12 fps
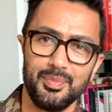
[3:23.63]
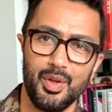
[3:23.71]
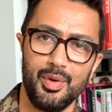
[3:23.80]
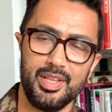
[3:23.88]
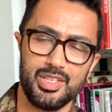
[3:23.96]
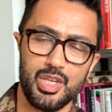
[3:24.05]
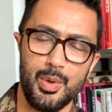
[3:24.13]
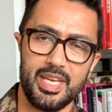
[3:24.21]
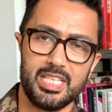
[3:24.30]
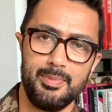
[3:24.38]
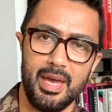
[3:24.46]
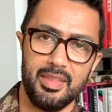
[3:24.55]
All right, so
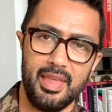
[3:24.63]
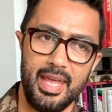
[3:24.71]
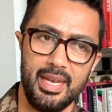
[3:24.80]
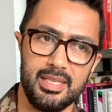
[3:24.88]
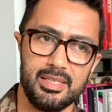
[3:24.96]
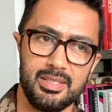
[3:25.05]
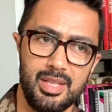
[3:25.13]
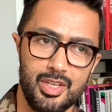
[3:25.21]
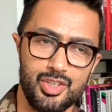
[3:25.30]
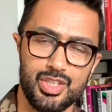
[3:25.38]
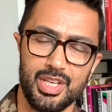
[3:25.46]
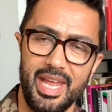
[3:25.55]
expect that. It's not
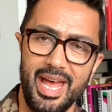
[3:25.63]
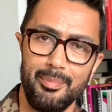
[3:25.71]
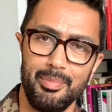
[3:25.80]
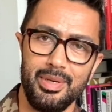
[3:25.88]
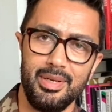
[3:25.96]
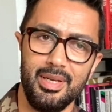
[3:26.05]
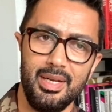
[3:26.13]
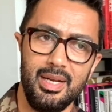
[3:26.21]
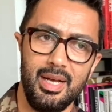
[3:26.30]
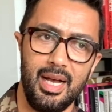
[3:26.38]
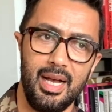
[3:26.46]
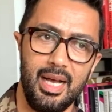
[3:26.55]
just going to happen,
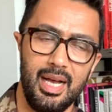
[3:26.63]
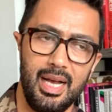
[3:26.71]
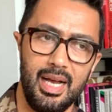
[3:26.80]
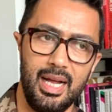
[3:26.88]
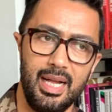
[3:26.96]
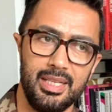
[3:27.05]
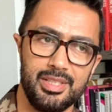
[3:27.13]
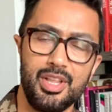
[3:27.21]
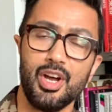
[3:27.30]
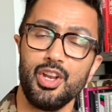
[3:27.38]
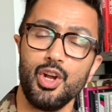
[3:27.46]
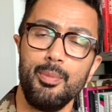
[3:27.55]
uh, it's
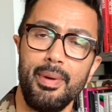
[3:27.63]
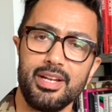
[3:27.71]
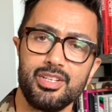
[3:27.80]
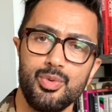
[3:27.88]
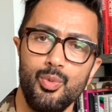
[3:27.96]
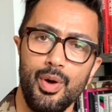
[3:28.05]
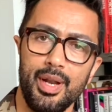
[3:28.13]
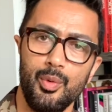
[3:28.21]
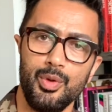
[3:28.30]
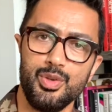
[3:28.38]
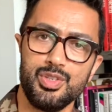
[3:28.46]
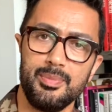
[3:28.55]
not going to go back to what it
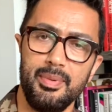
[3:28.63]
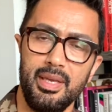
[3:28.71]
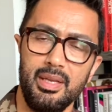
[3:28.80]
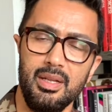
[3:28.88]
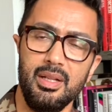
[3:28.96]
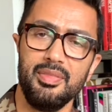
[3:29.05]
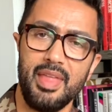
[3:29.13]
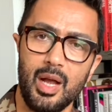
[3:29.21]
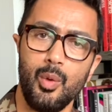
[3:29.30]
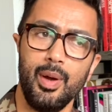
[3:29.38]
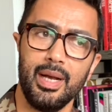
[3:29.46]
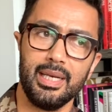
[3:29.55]
used to be
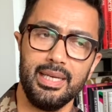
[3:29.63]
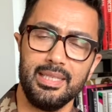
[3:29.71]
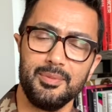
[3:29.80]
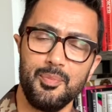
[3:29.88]
that quickly.